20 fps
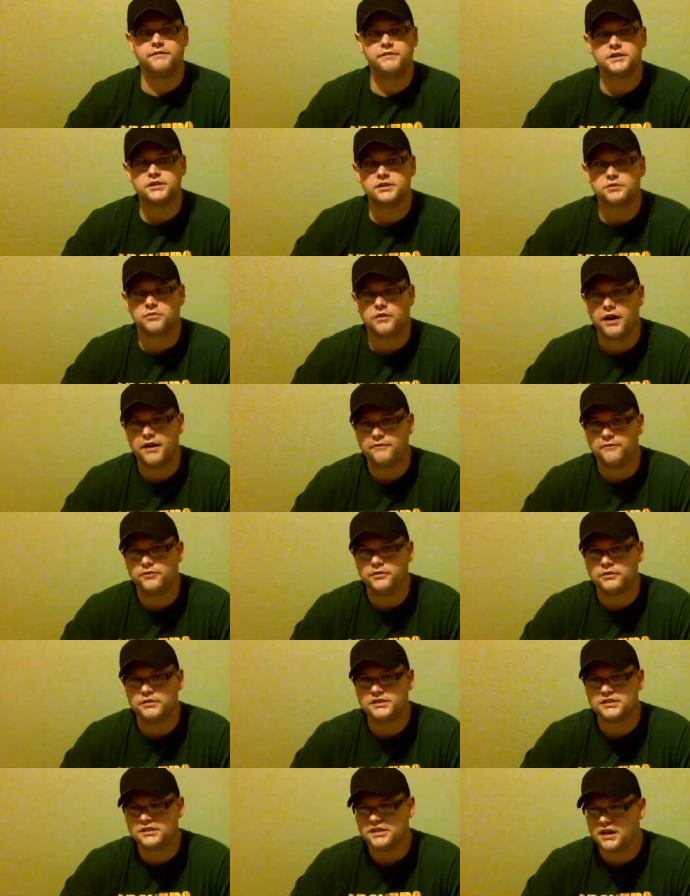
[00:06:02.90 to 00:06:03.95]
of this
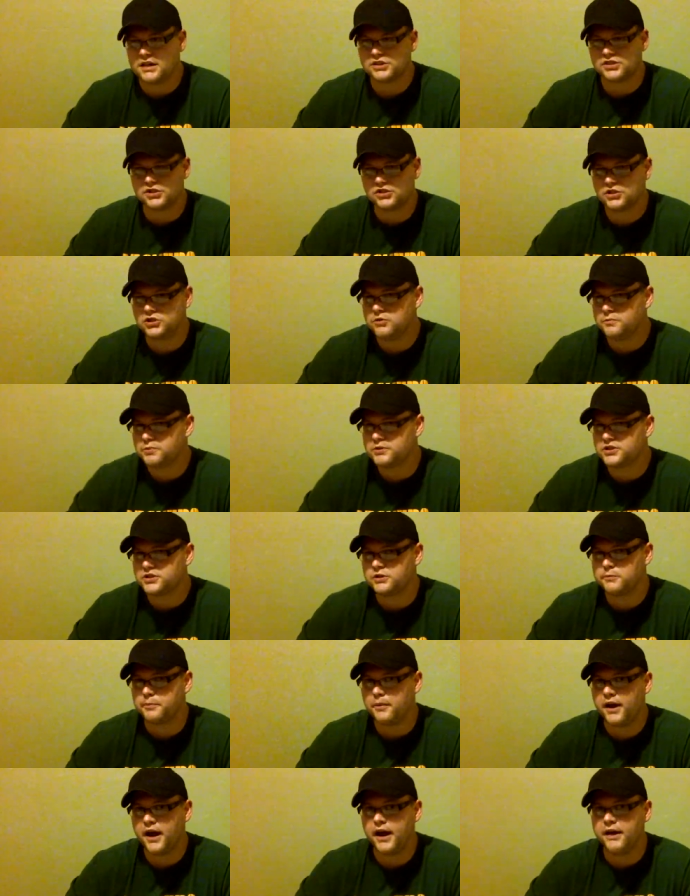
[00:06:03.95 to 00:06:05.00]
rifle, it's not
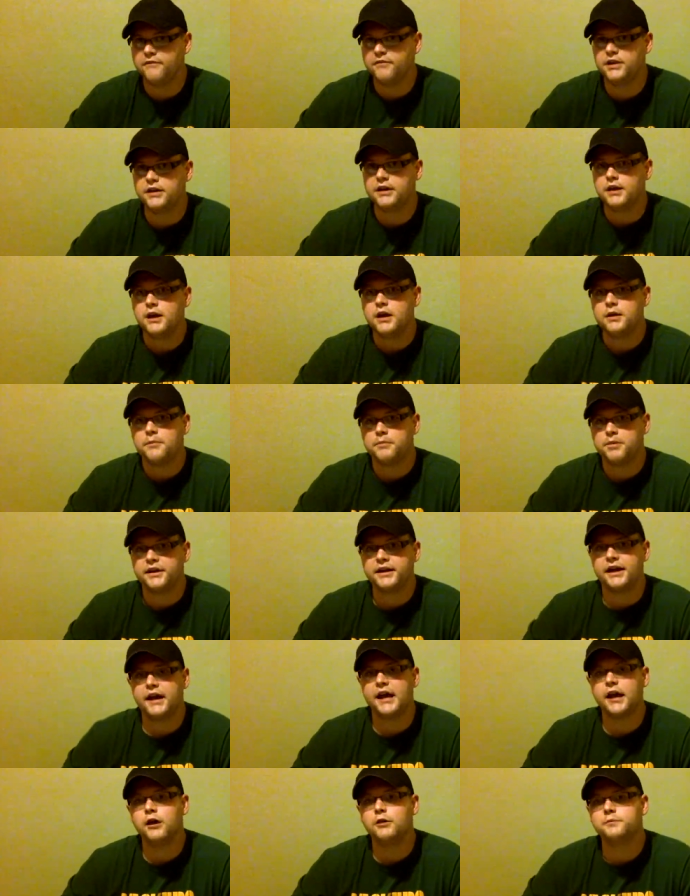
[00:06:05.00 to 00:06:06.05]
super heavy,
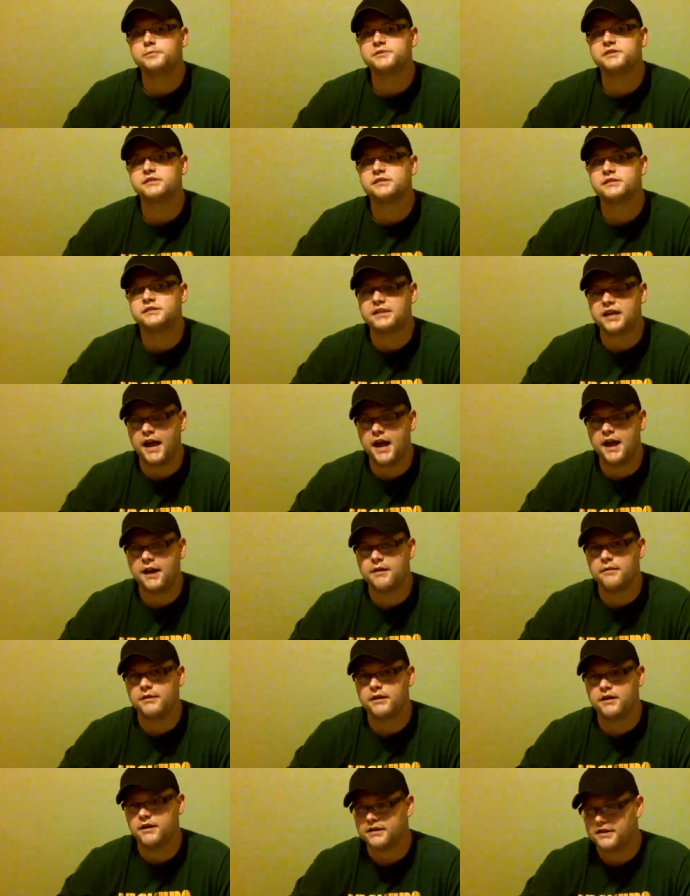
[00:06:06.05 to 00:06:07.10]
but it helps
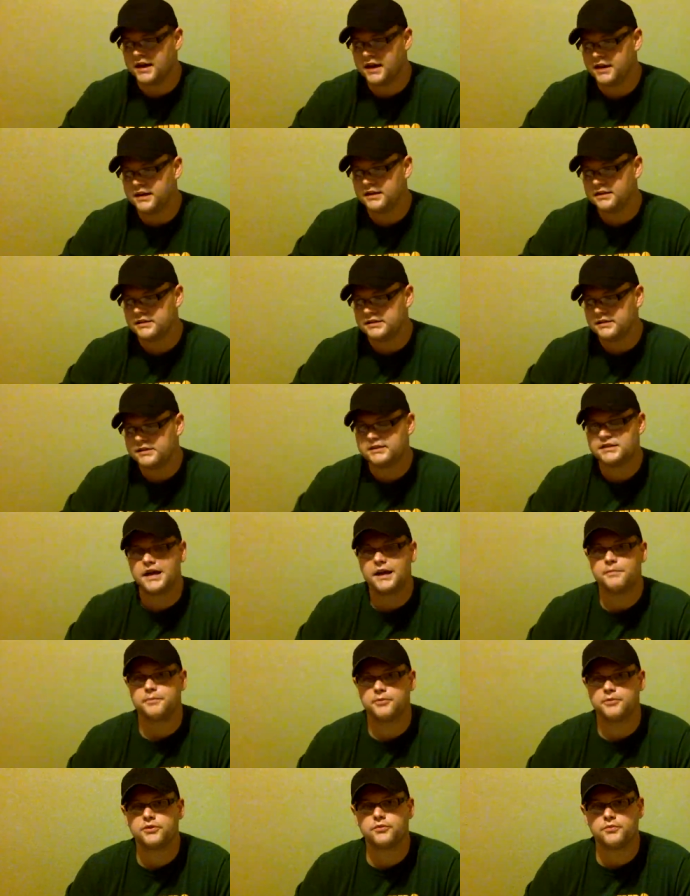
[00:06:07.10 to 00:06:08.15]
kind of
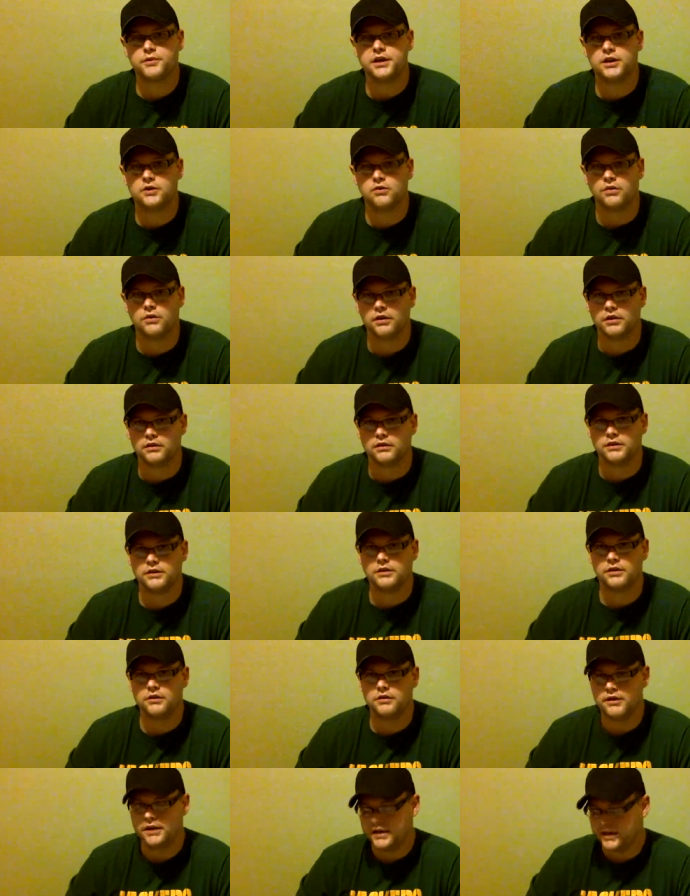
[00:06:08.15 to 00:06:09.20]
tamper the recoil. You
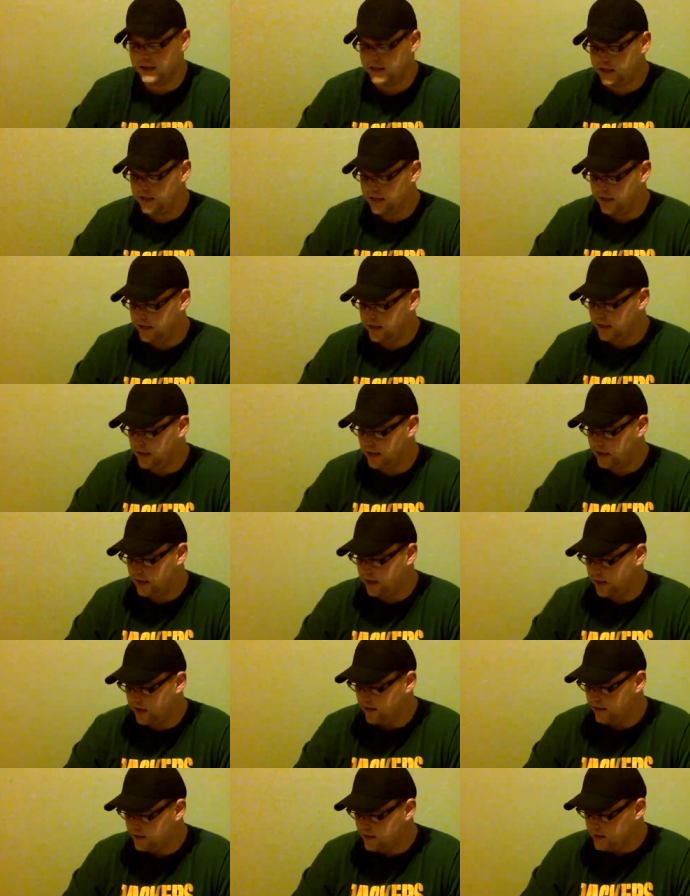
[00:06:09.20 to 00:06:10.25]
know, it
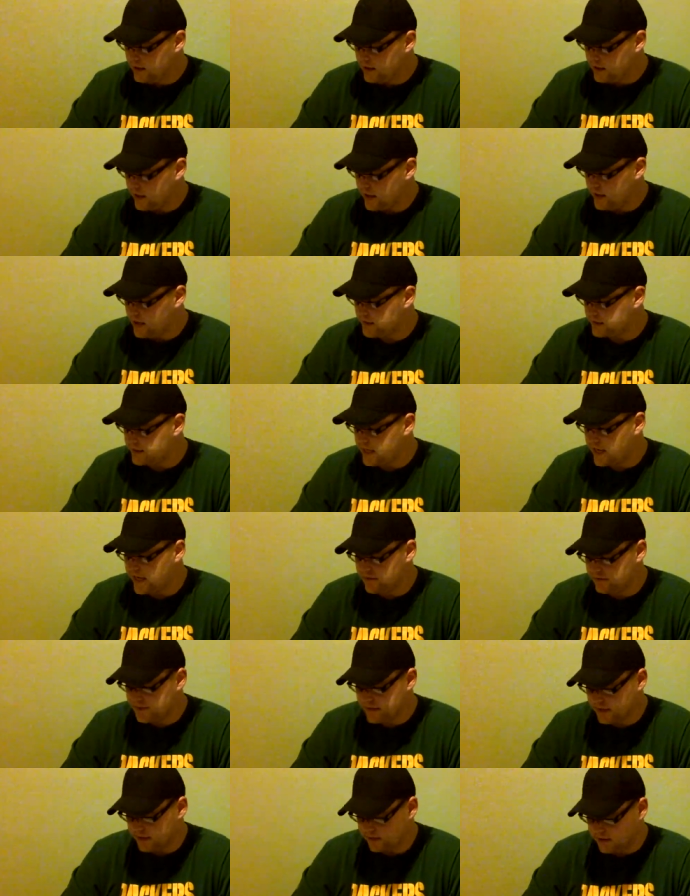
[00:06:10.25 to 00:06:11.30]
kind of
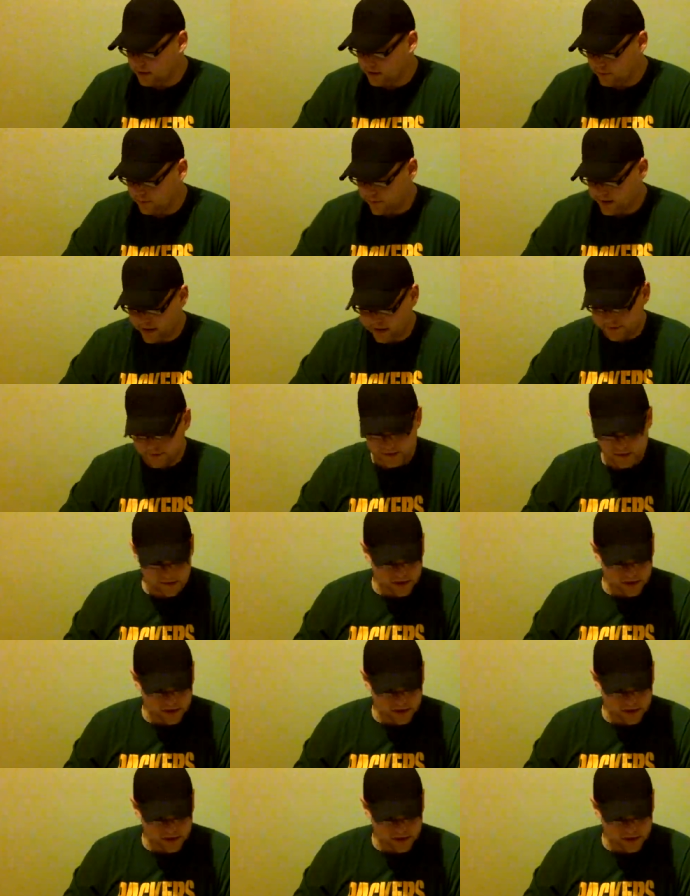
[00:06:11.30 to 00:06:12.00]
tames it a little bit.